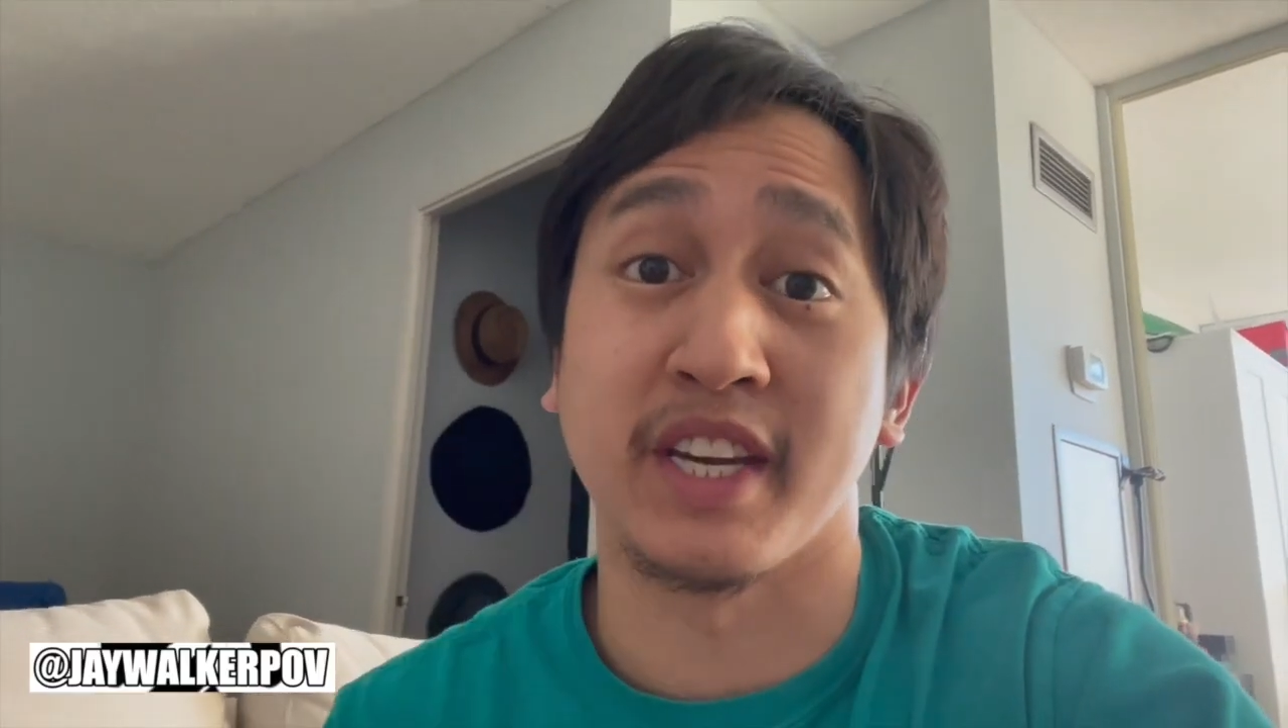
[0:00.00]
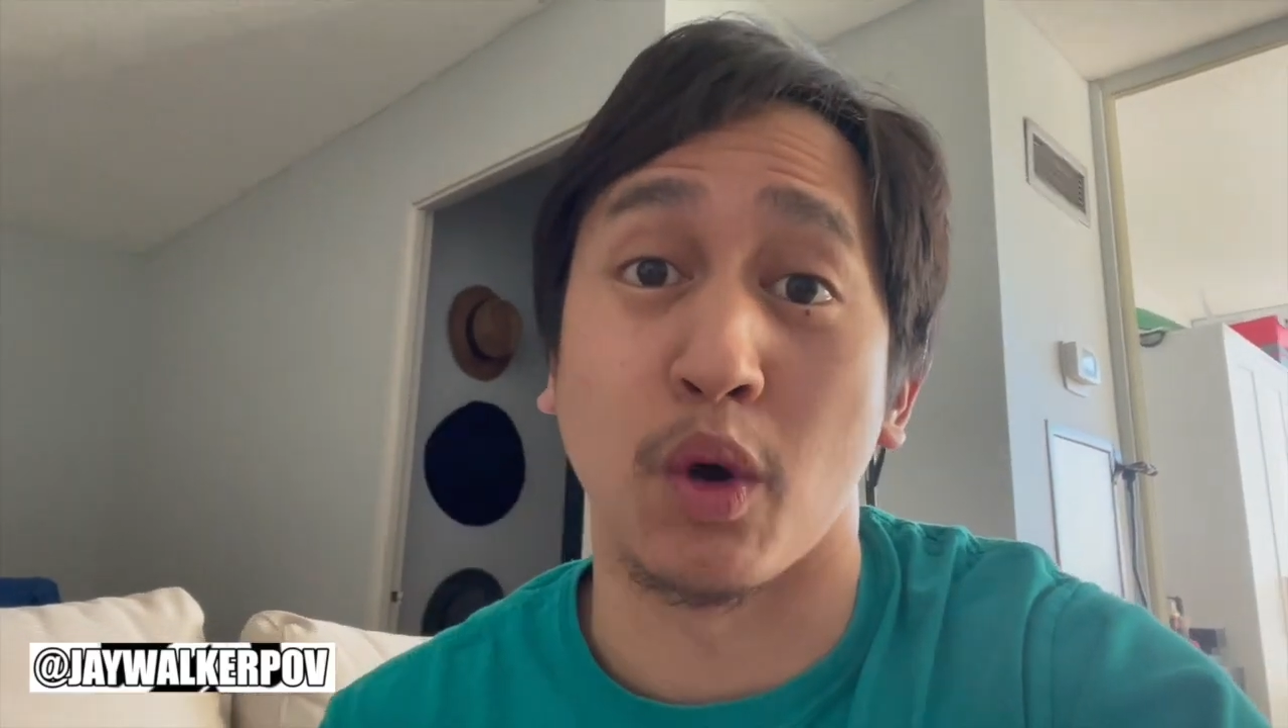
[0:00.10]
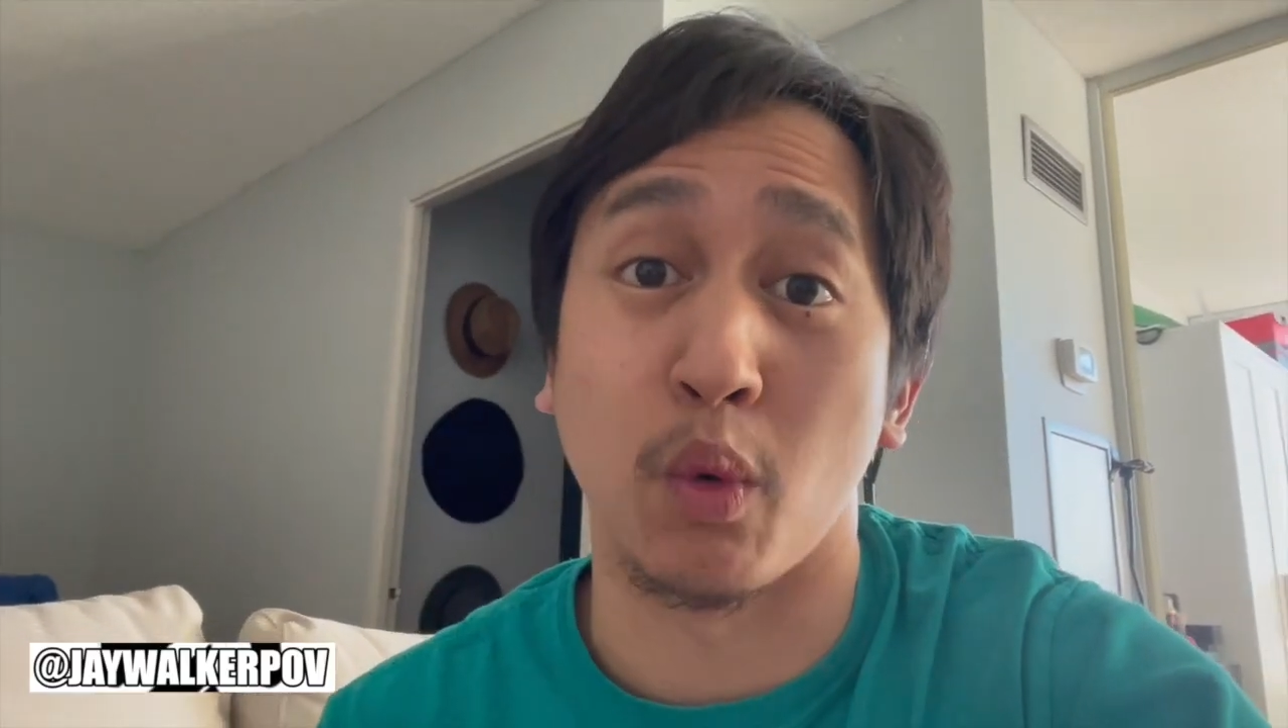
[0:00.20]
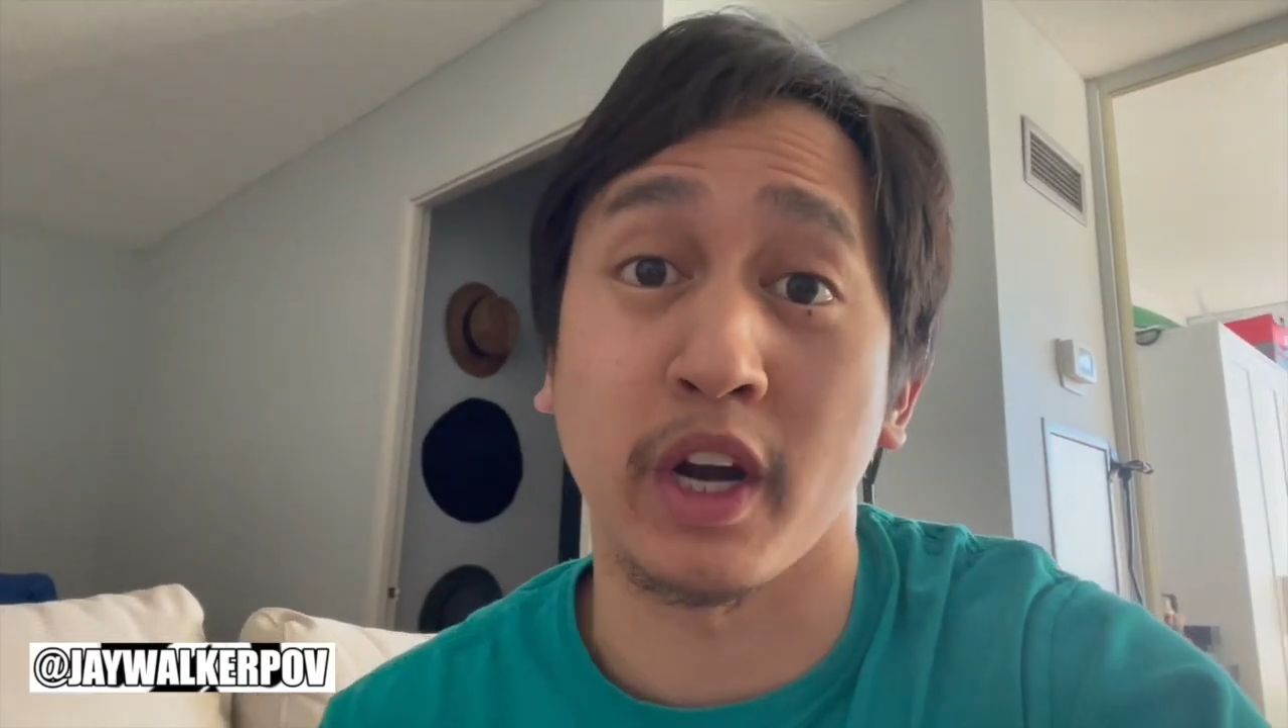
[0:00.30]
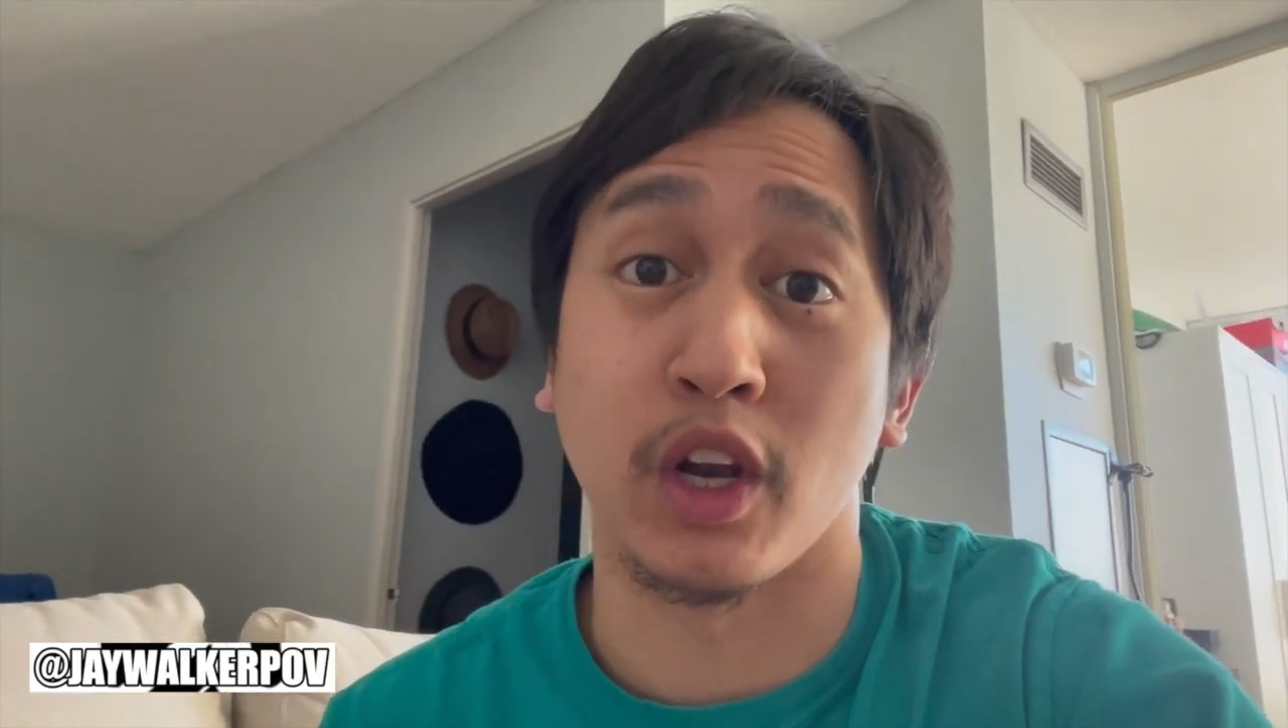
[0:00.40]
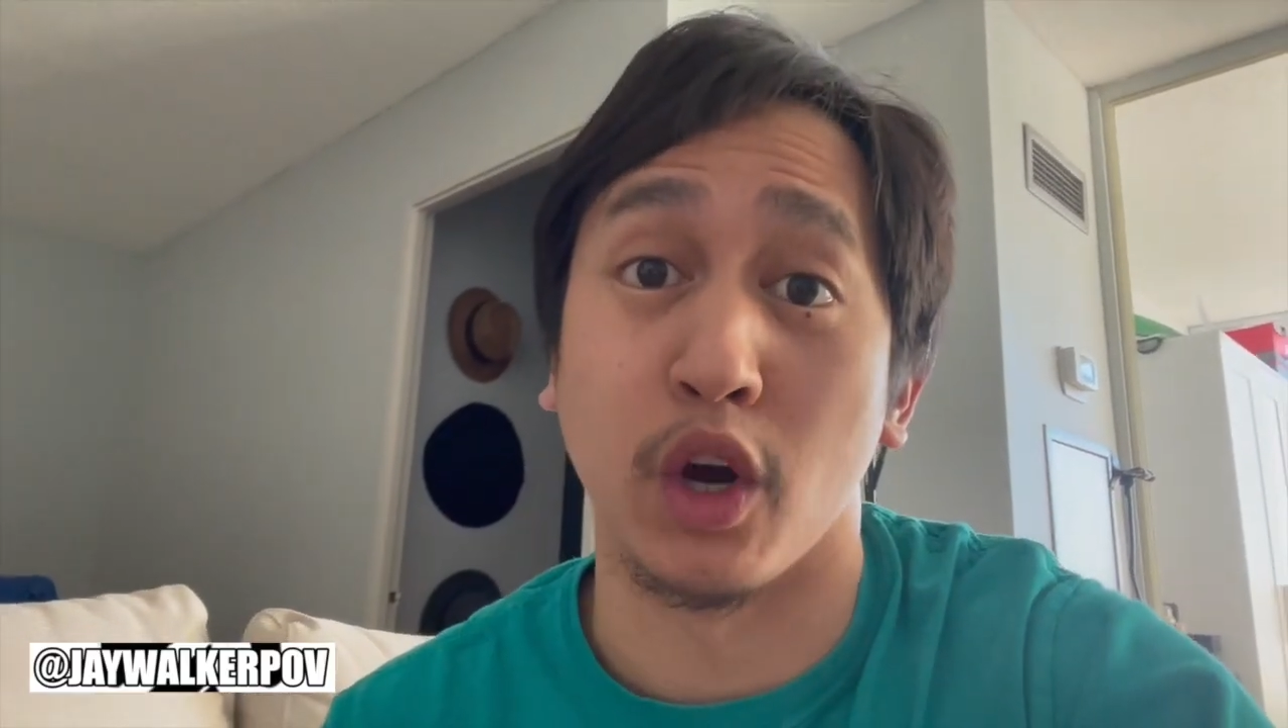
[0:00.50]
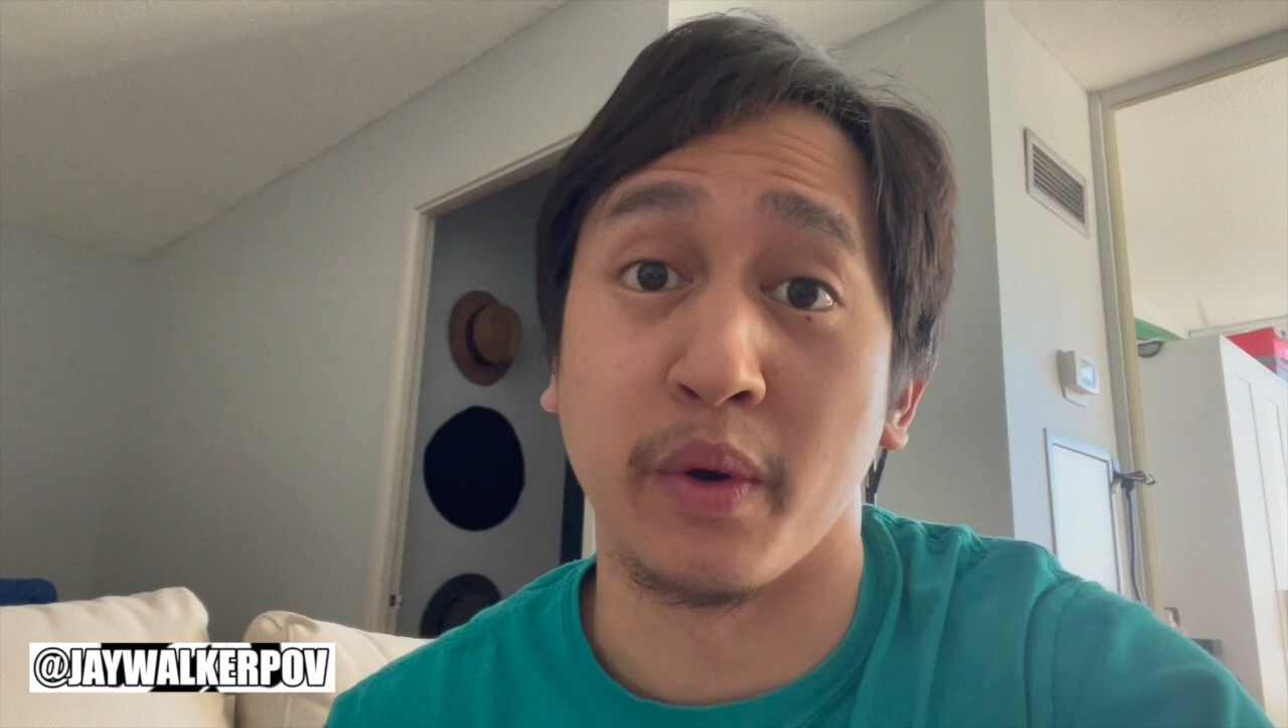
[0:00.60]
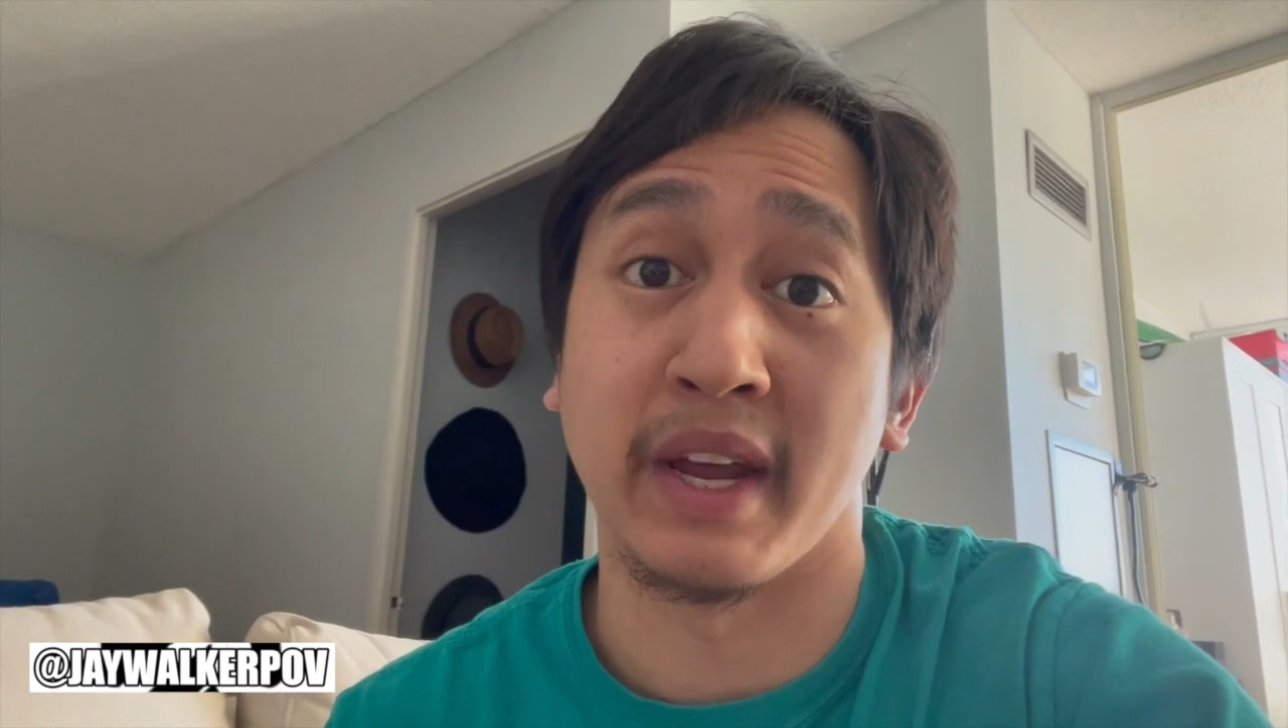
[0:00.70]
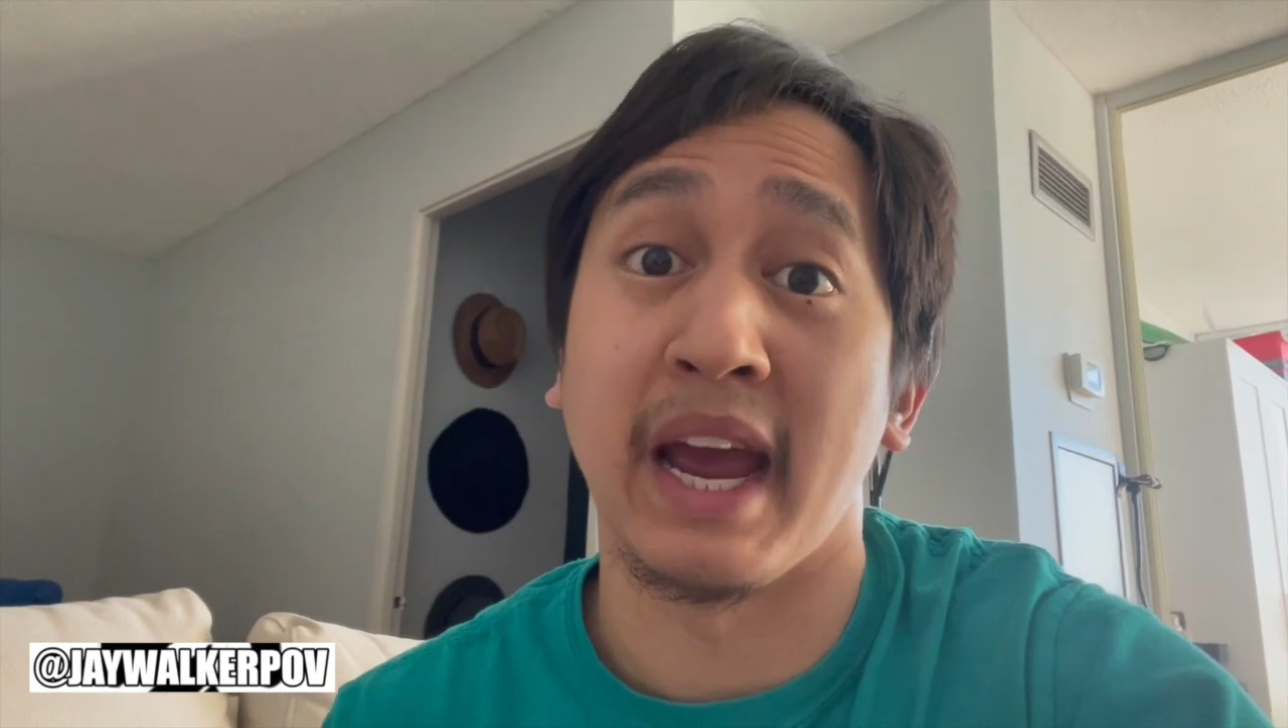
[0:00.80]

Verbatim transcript: our workload